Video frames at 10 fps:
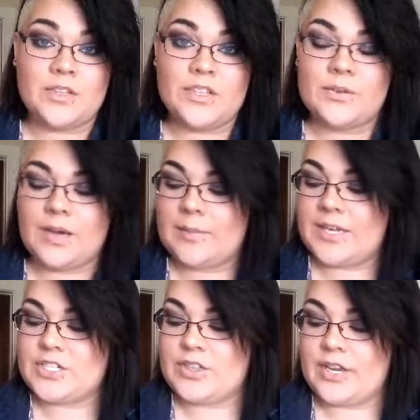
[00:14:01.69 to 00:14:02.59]
blue, I'll
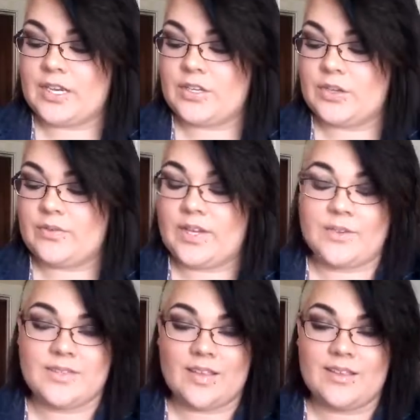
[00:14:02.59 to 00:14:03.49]
make sure that I do
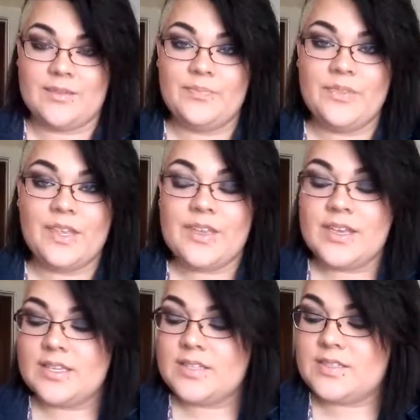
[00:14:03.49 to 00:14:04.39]
videos on them.
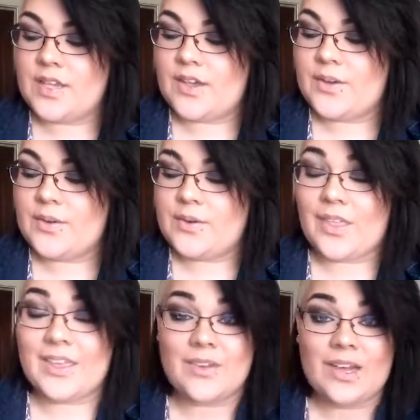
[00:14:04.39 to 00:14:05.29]
So
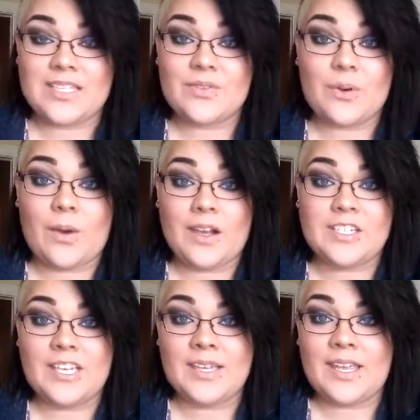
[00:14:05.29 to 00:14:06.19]
thank you guys for
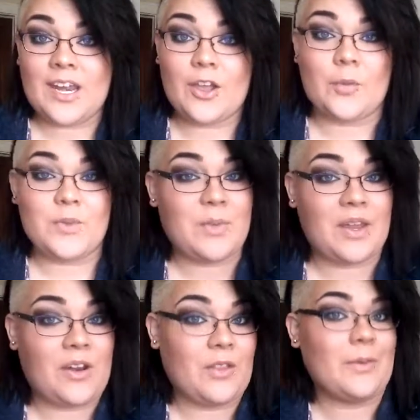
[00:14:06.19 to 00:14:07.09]
watching, and I hope you
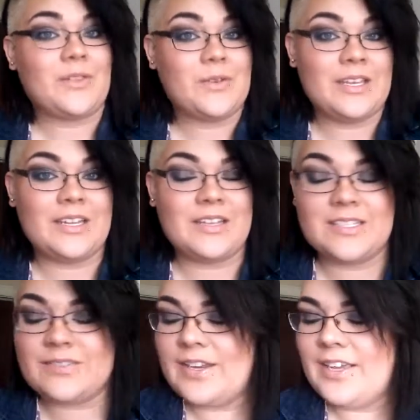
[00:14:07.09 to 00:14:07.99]
made it all the way through the end of
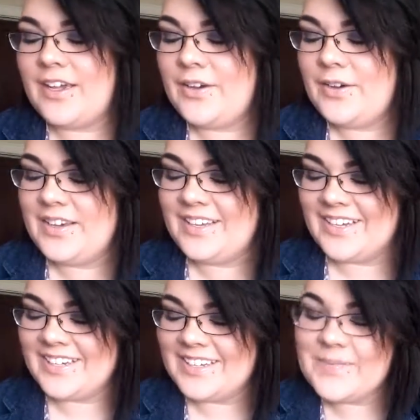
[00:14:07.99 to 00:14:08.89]
this video.
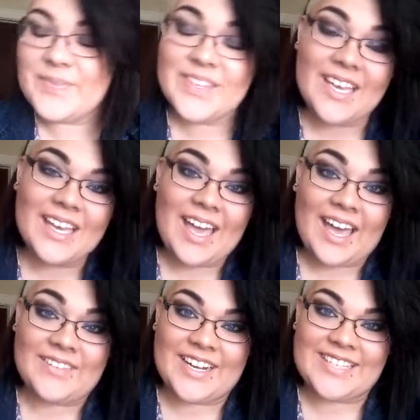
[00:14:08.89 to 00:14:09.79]

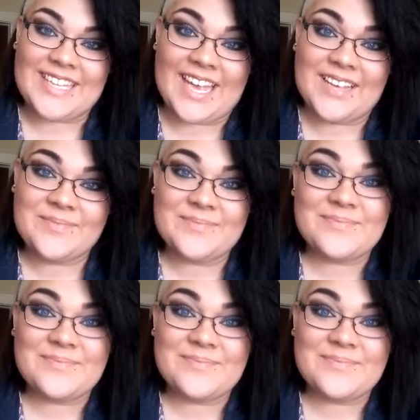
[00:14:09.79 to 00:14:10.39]
Have a nice day.